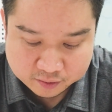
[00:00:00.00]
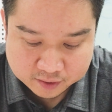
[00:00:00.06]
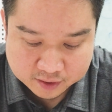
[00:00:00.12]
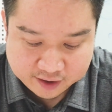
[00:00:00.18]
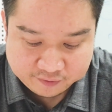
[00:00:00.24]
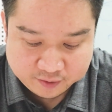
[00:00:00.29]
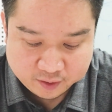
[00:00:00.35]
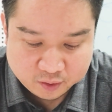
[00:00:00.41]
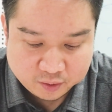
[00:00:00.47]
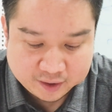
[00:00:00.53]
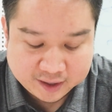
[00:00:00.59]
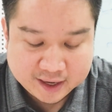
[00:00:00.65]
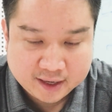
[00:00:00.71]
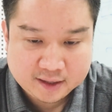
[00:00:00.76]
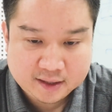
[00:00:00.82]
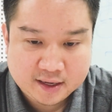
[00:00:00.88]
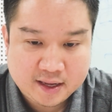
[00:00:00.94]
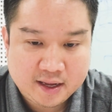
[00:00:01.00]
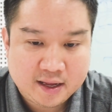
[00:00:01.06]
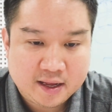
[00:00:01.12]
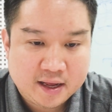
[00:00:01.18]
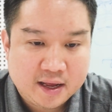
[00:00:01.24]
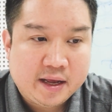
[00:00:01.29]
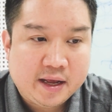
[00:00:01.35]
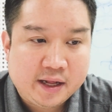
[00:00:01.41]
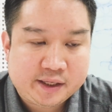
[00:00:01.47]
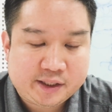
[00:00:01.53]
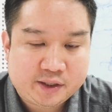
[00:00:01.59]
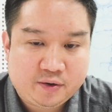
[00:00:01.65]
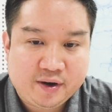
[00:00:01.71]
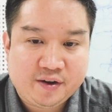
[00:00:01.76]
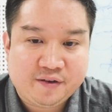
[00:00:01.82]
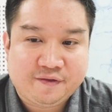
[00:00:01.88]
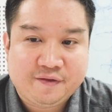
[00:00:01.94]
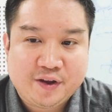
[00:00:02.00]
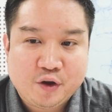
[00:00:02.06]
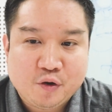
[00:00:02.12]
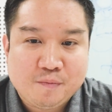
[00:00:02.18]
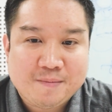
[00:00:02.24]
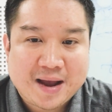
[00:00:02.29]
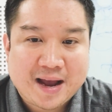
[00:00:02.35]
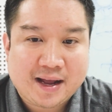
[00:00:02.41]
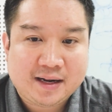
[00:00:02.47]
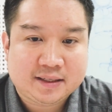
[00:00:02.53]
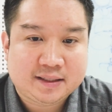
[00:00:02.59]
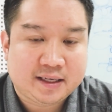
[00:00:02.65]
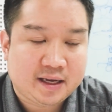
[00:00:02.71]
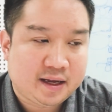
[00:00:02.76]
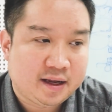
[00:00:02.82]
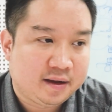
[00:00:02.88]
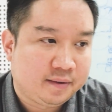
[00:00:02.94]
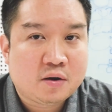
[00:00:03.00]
if you look at the history of humanity,